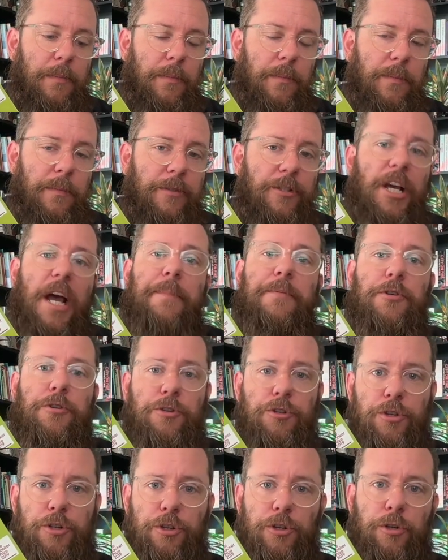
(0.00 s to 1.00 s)
chapter
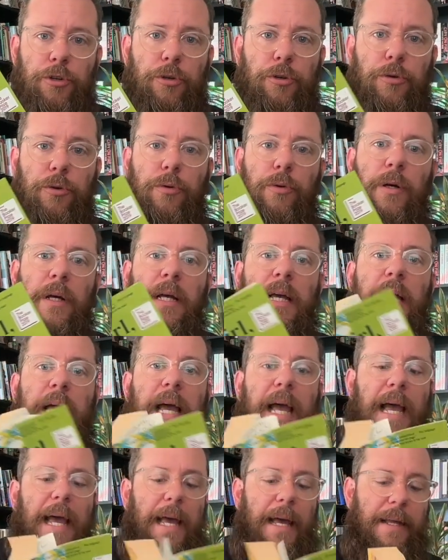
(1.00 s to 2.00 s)
two
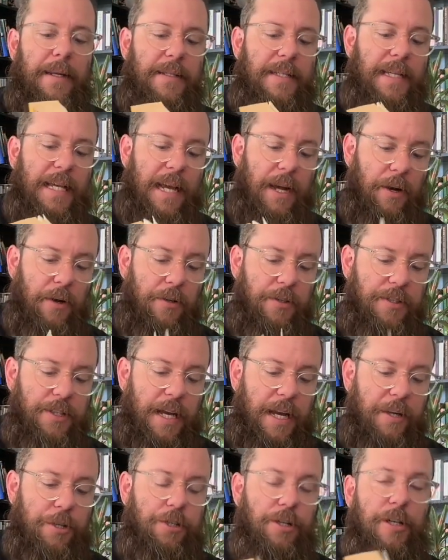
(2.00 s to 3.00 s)
and Carol's
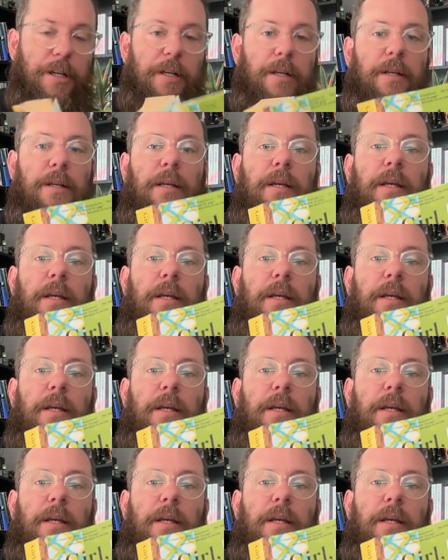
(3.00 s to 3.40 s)
section,